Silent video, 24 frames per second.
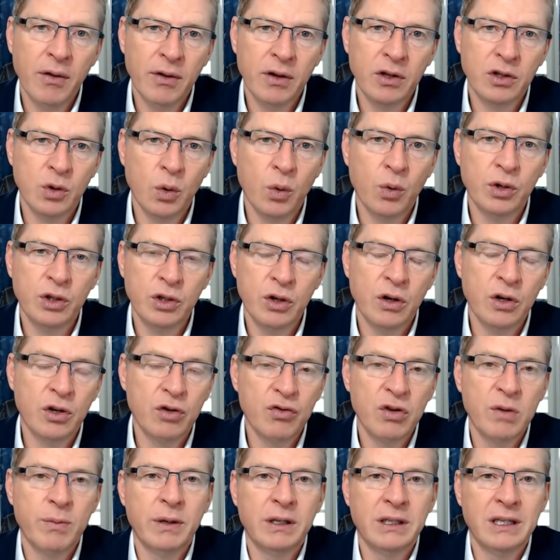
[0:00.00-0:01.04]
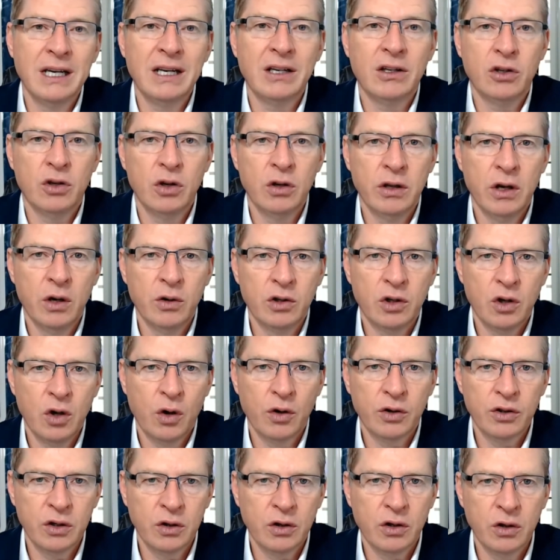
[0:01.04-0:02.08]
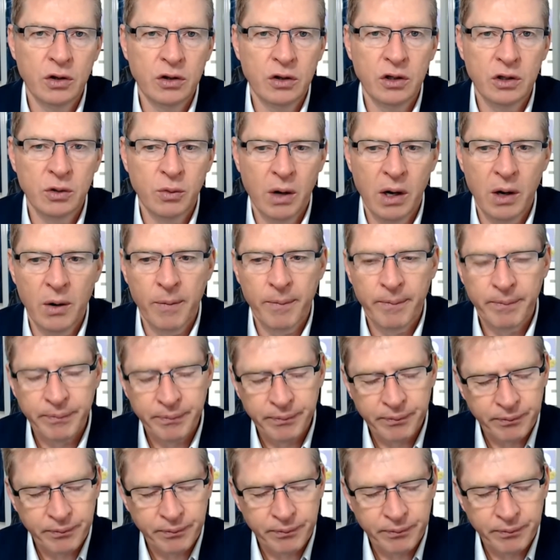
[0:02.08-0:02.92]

that's also attributed to those costs of goods as well.